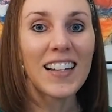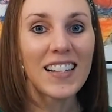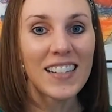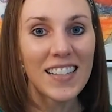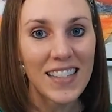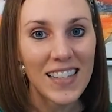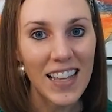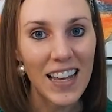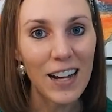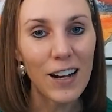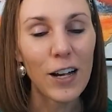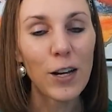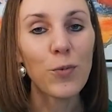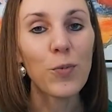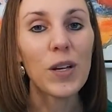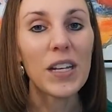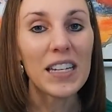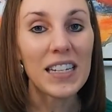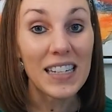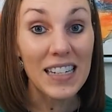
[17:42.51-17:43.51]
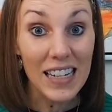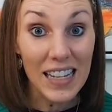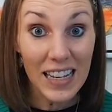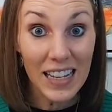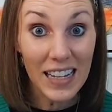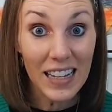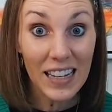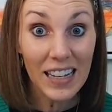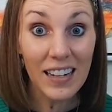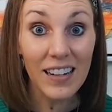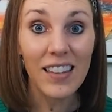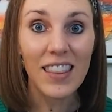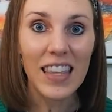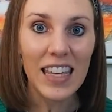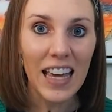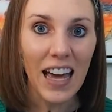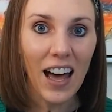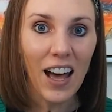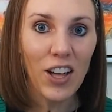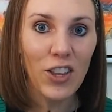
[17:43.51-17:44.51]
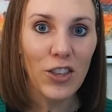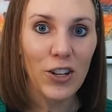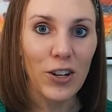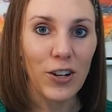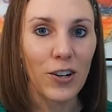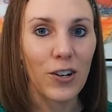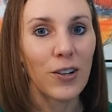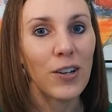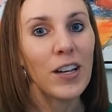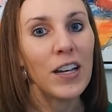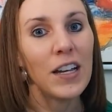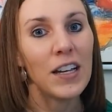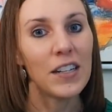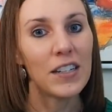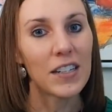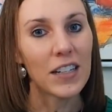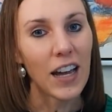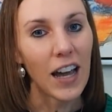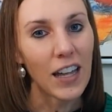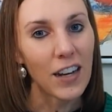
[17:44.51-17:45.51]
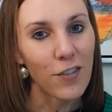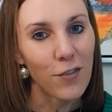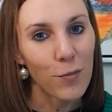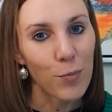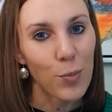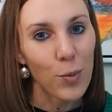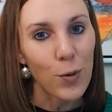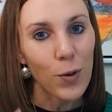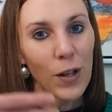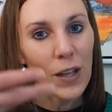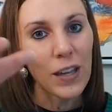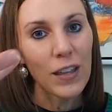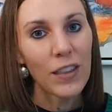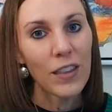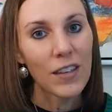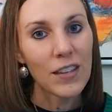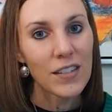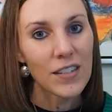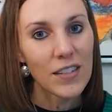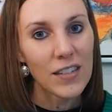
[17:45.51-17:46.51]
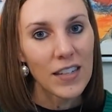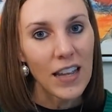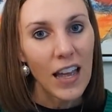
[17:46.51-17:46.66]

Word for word: It's there and we need the other to kind of bring this